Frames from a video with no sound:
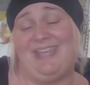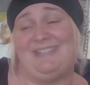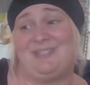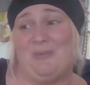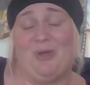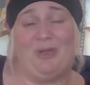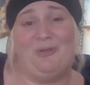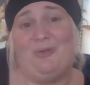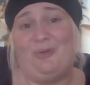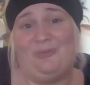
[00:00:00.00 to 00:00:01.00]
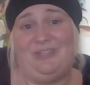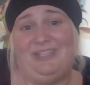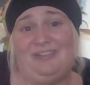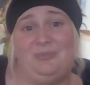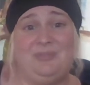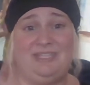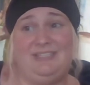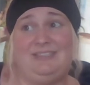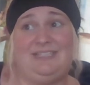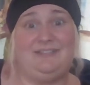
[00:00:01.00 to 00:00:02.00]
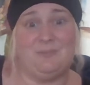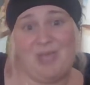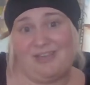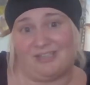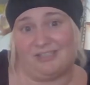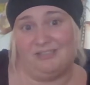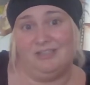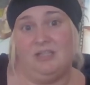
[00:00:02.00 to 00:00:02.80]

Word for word: And tomorrow, hopefully, it'll be even better.